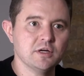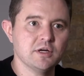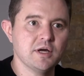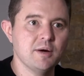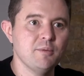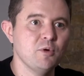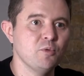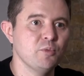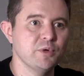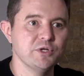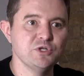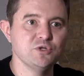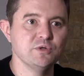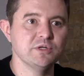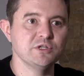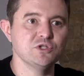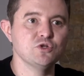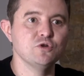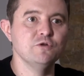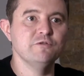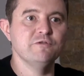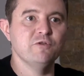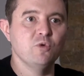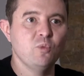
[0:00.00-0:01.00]
Come on, we're doing
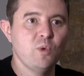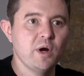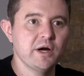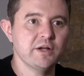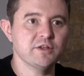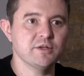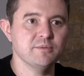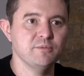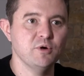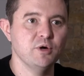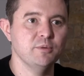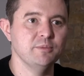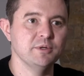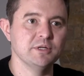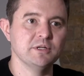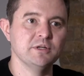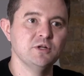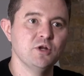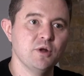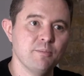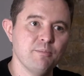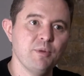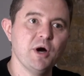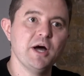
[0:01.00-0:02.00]
2 for 1 at the
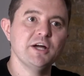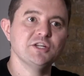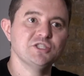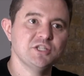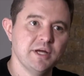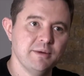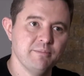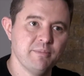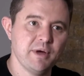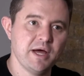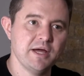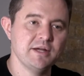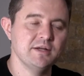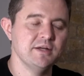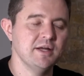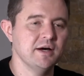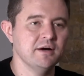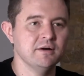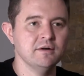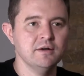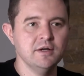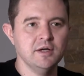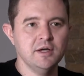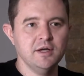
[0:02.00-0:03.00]
moment. Buy a champagne
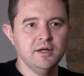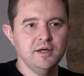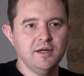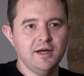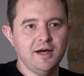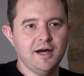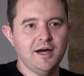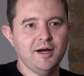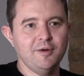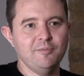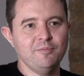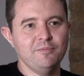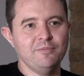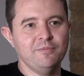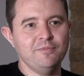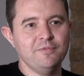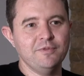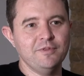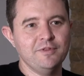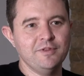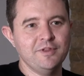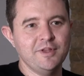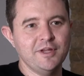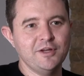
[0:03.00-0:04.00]
now.
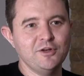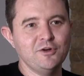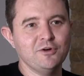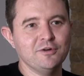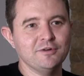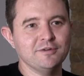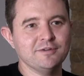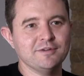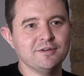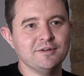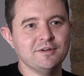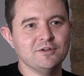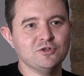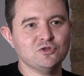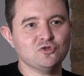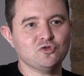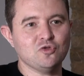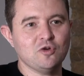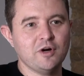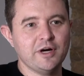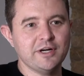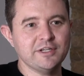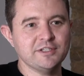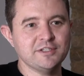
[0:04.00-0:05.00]
They're not
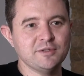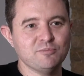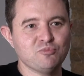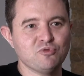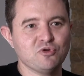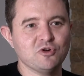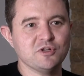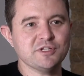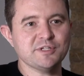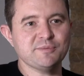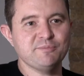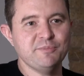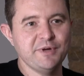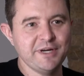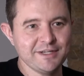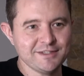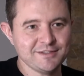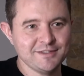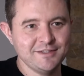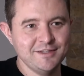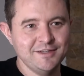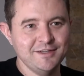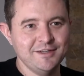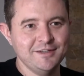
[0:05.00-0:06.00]
trying to
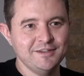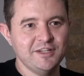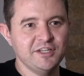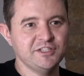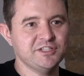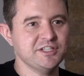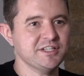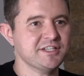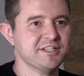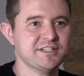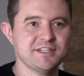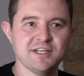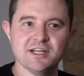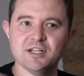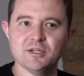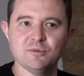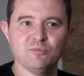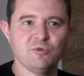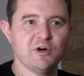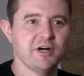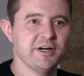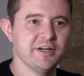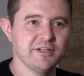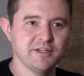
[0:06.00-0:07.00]
prospect. They're just
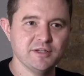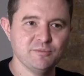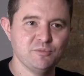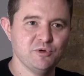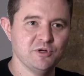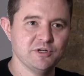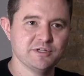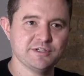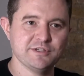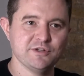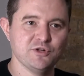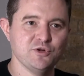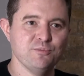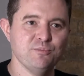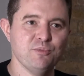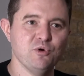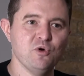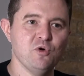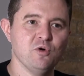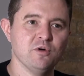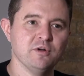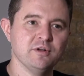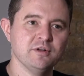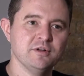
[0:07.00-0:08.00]
celebrating the person who
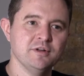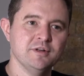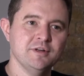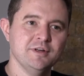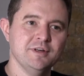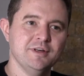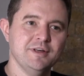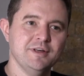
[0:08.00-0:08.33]
bought,